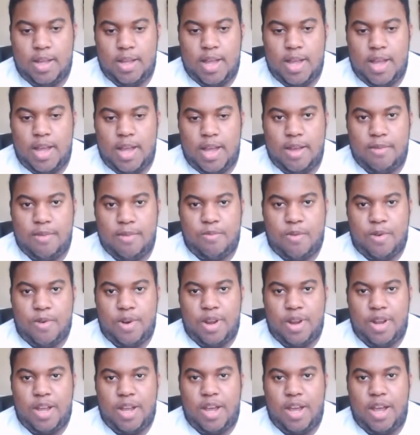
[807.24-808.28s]
And
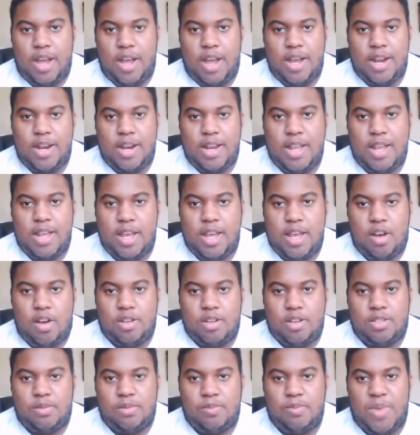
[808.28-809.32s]
he
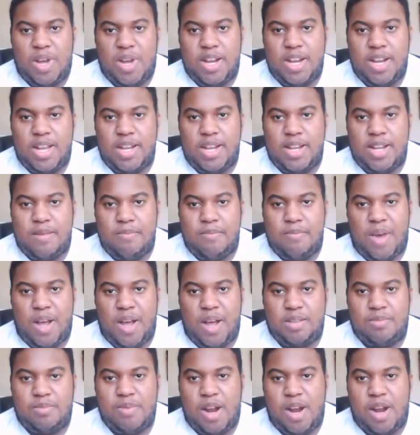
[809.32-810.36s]
did
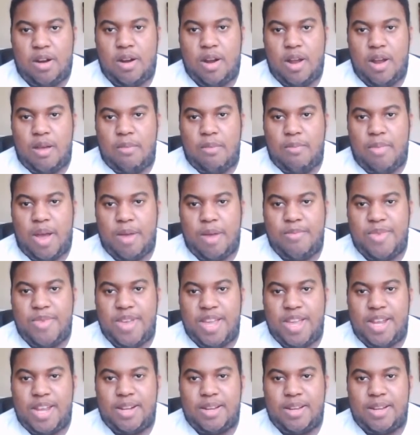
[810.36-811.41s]
miles better by
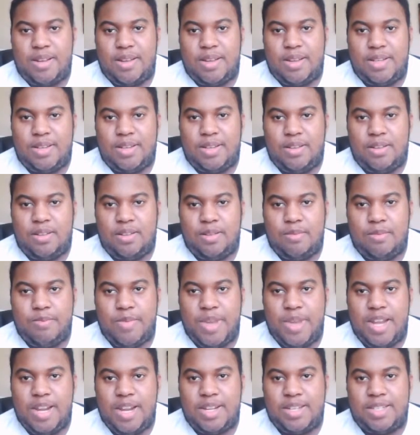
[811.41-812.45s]
being
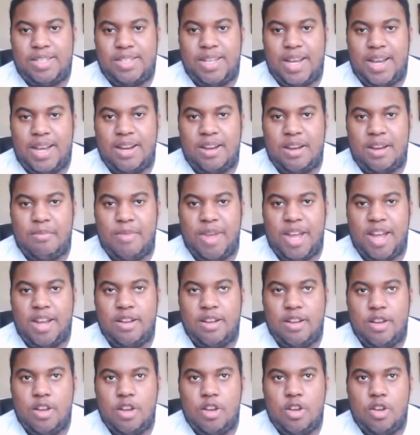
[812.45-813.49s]
a second in
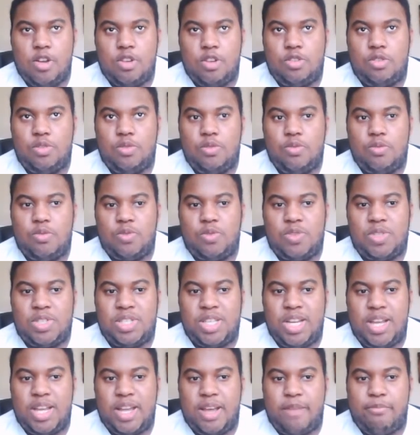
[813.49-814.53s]
command to
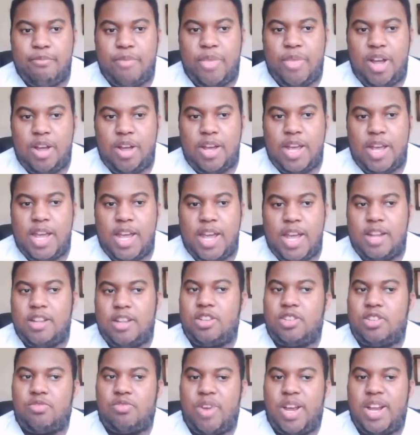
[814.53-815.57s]
CM Punk in a
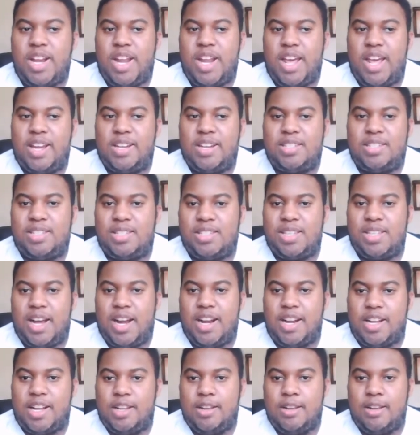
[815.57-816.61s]
Straight Edge
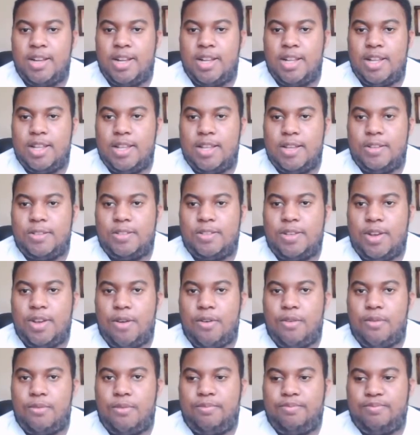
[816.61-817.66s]
Society.
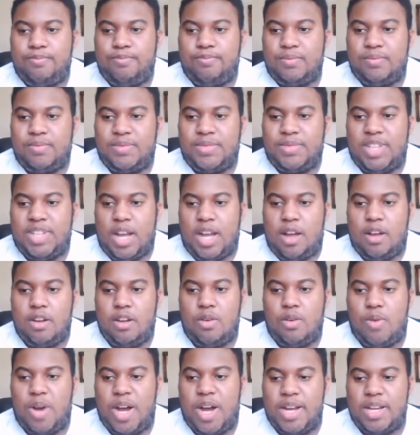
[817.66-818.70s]
So I don't
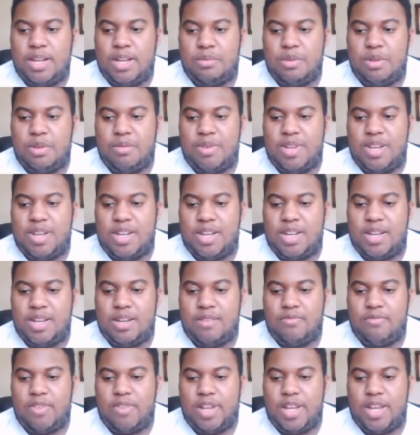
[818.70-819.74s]
know why WWE
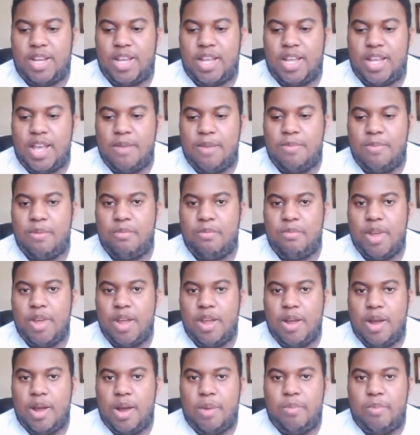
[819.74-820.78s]
didn't really keep him,
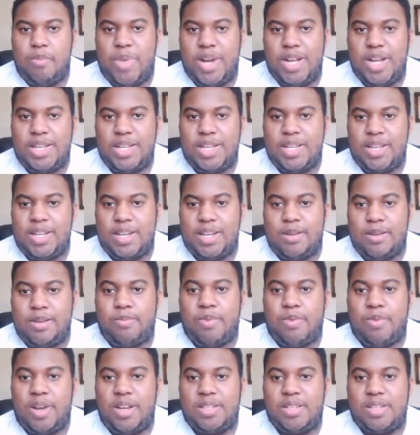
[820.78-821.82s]
but
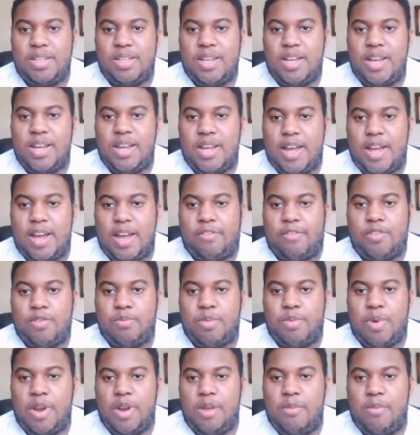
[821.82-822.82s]
basically after